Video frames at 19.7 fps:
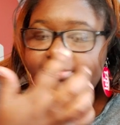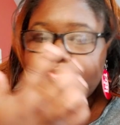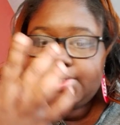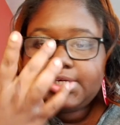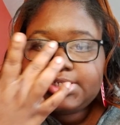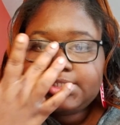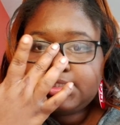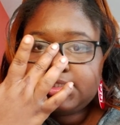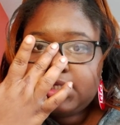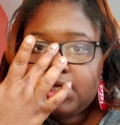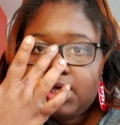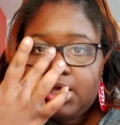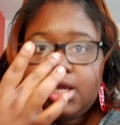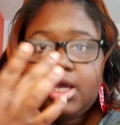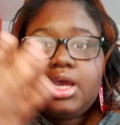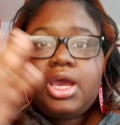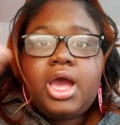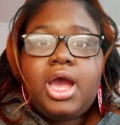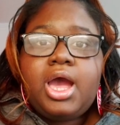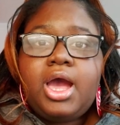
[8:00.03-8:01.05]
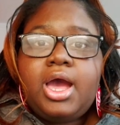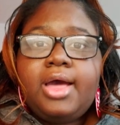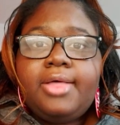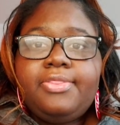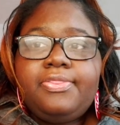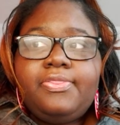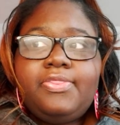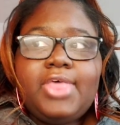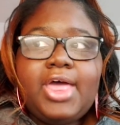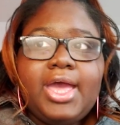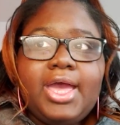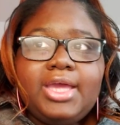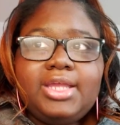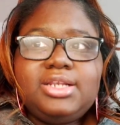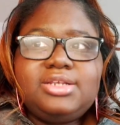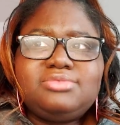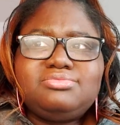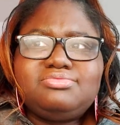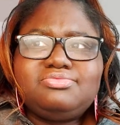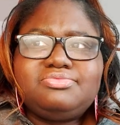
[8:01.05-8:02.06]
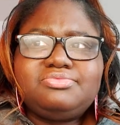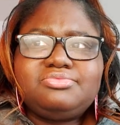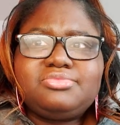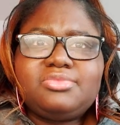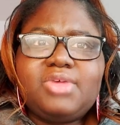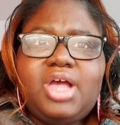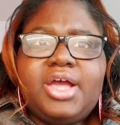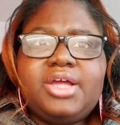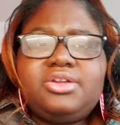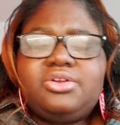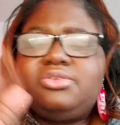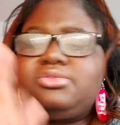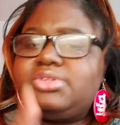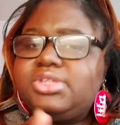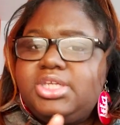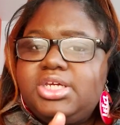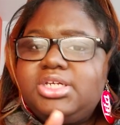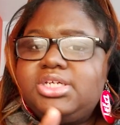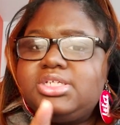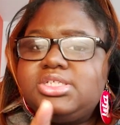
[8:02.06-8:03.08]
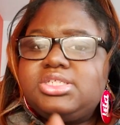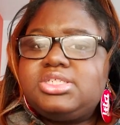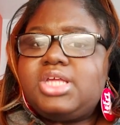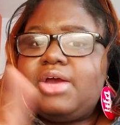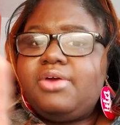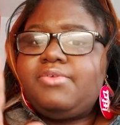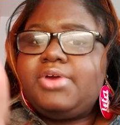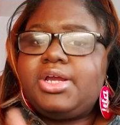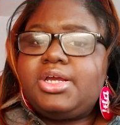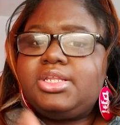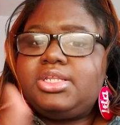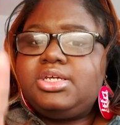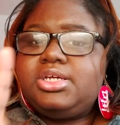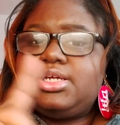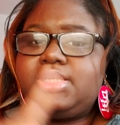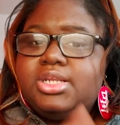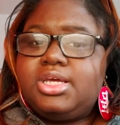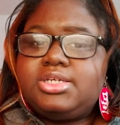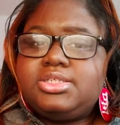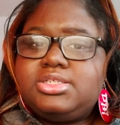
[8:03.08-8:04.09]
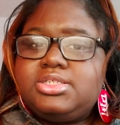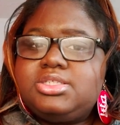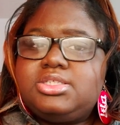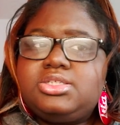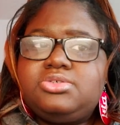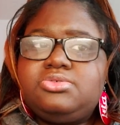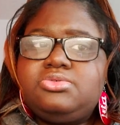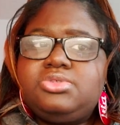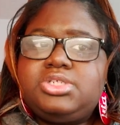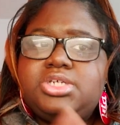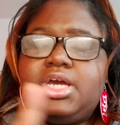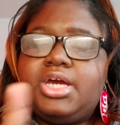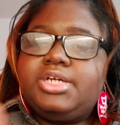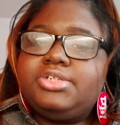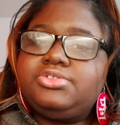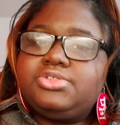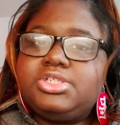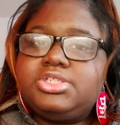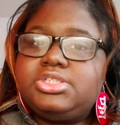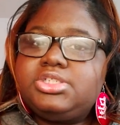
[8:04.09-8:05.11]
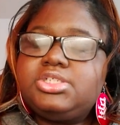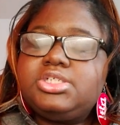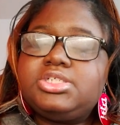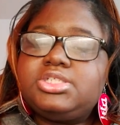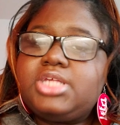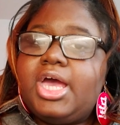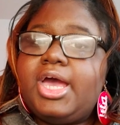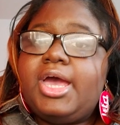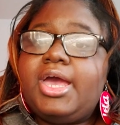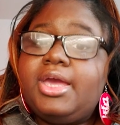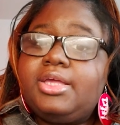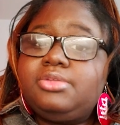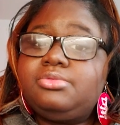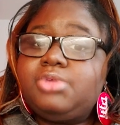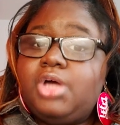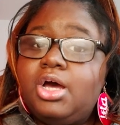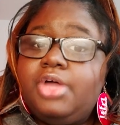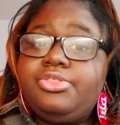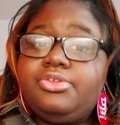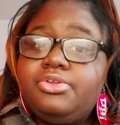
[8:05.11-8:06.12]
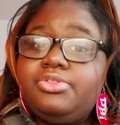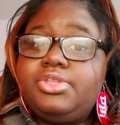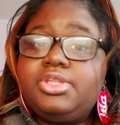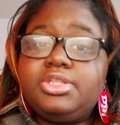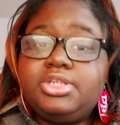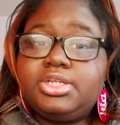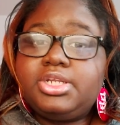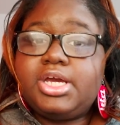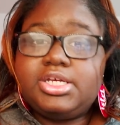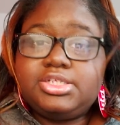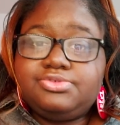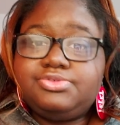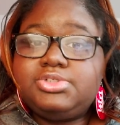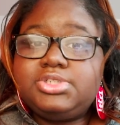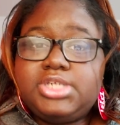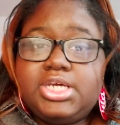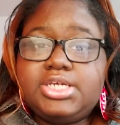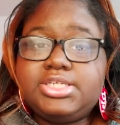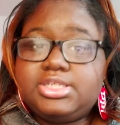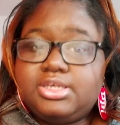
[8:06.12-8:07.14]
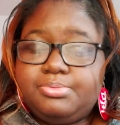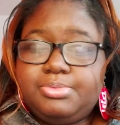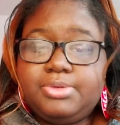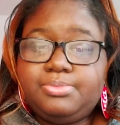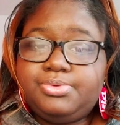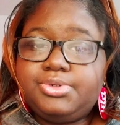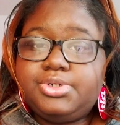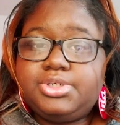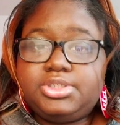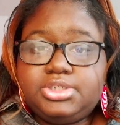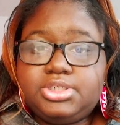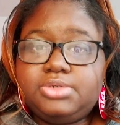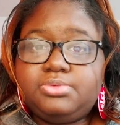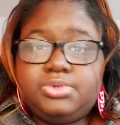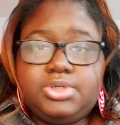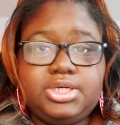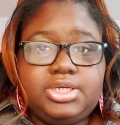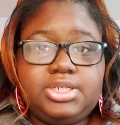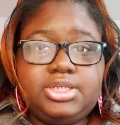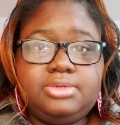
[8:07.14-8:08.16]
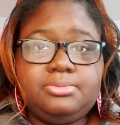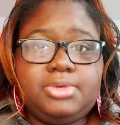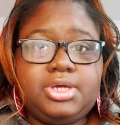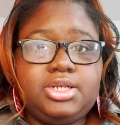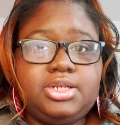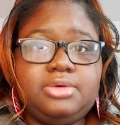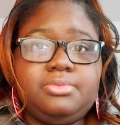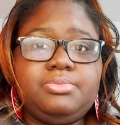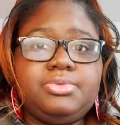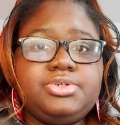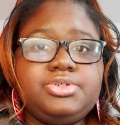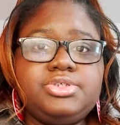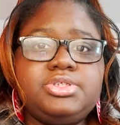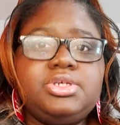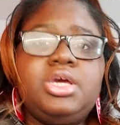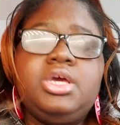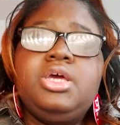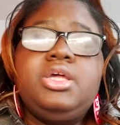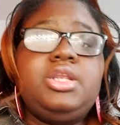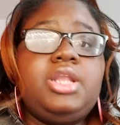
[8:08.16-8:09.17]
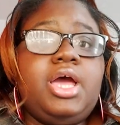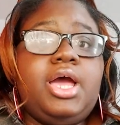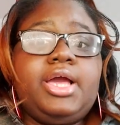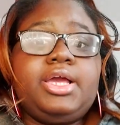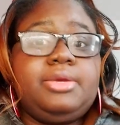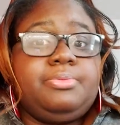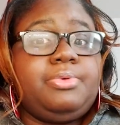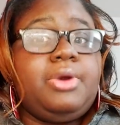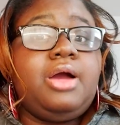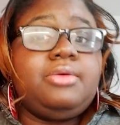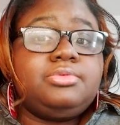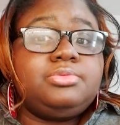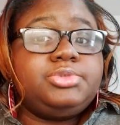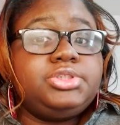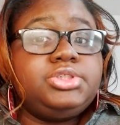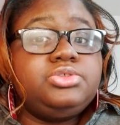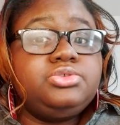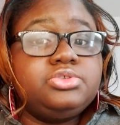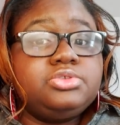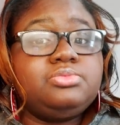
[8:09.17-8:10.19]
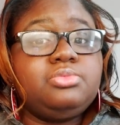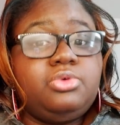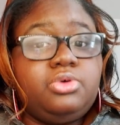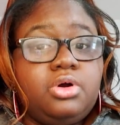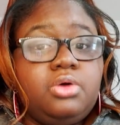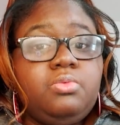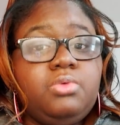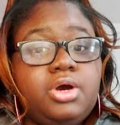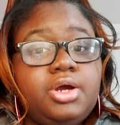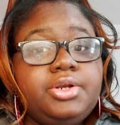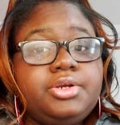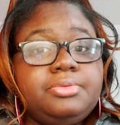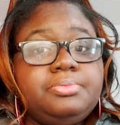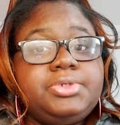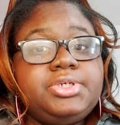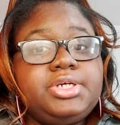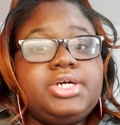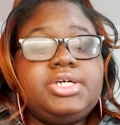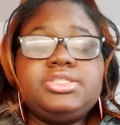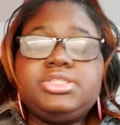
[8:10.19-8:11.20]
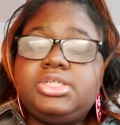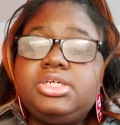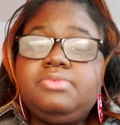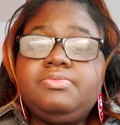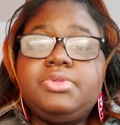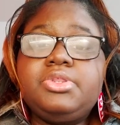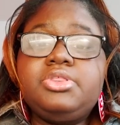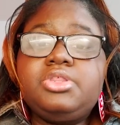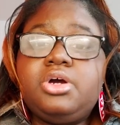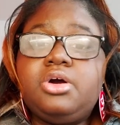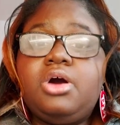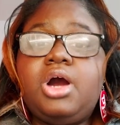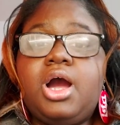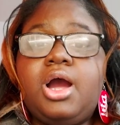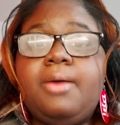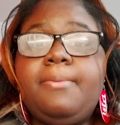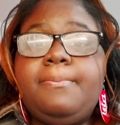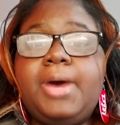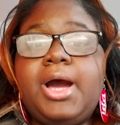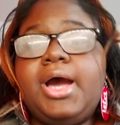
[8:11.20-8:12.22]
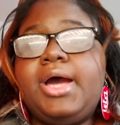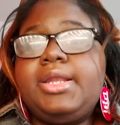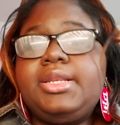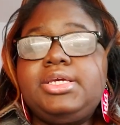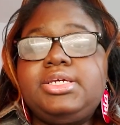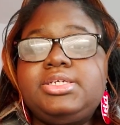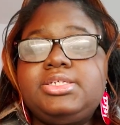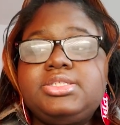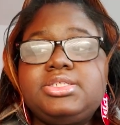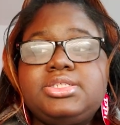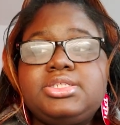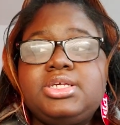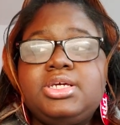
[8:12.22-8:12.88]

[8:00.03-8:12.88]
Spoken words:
face. That I don't think is directly connected to dehydration, because other than the last few days, I've been pretty good with hitting my numbers. Now, I could probably use more water, because even though our bodies